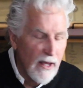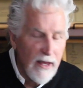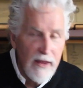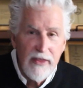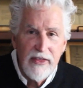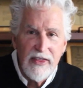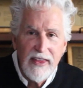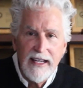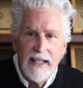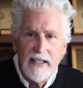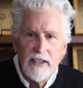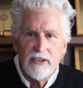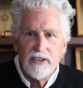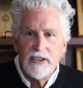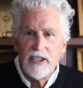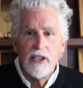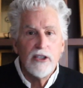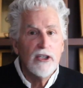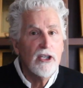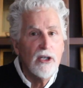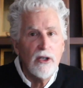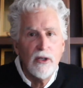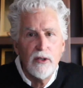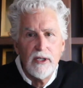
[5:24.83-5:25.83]
things to
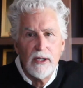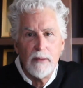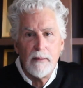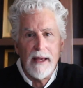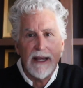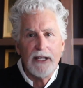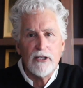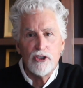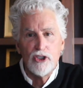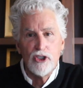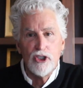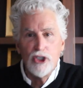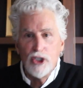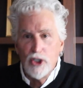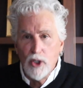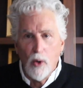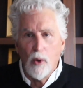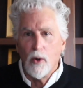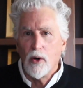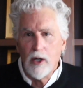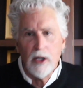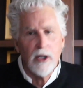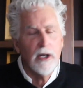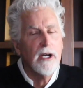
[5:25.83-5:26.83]
do to make
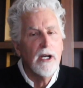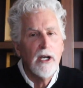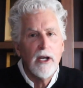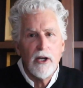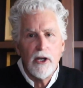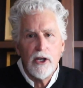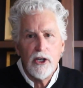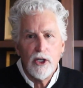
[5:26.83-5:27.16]
sure